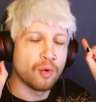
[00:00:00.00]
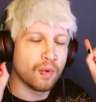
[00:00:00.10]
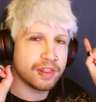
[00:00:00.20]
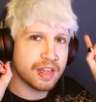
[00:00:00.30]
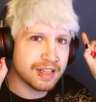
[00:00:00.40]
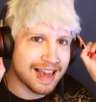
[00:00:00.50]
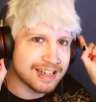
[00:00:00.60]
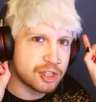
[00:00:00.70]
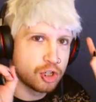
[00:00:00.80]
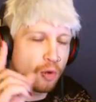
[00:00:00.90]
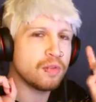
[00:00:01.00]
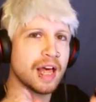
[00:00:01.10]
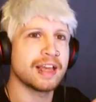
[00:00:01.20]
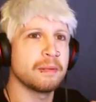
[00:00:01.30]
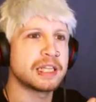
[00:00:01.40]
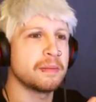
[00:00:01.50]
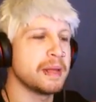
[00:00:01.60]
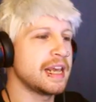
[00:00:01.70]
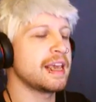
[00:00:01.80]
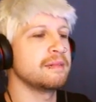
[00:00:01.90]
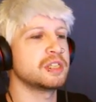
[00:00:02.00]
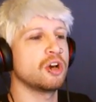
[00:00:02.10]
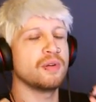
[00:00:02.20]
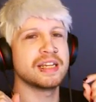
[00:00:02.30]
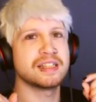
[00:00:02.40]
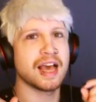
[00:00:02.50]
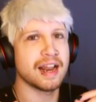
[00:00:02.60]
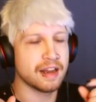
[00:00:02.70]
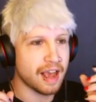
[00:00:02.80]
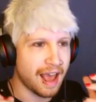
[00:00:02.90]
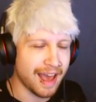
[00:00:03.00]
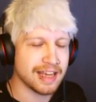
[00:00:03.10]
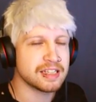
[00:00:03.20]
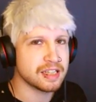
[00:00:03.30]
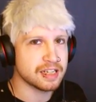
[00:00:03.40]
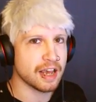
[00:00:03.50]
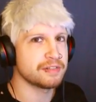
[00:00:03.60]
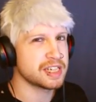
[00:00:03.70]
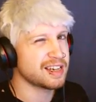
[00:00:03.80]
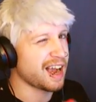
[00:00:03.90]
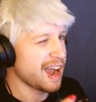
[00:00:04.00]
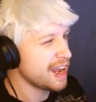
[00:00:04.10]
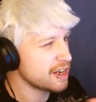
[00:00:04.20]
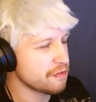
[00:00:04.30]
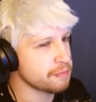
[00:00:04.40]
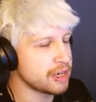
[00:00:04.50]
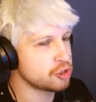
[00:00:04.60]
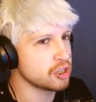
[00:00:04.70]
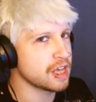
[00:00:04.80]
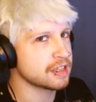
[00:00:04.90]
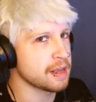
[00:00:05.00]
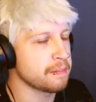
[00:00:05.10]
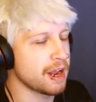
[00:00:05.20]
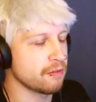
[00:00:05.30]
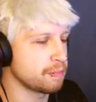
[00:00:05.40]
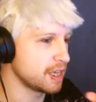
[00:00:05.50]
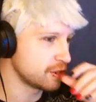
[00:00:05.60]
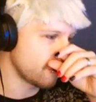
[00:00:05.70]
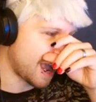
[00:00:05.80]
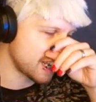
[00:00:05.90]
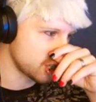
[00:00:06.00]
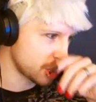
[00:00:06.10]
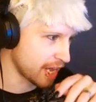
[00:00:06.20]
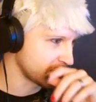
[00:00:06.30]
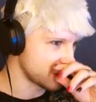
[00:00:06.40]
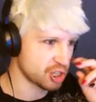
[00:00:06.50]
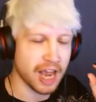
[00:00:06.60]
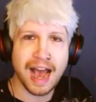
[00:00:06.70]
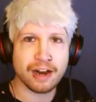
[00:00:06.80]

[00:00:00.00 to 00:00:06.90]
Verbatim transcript: One thing I don't like about the minigames, though, is that as the devs kind of mentioned that they might replace dragon challenges,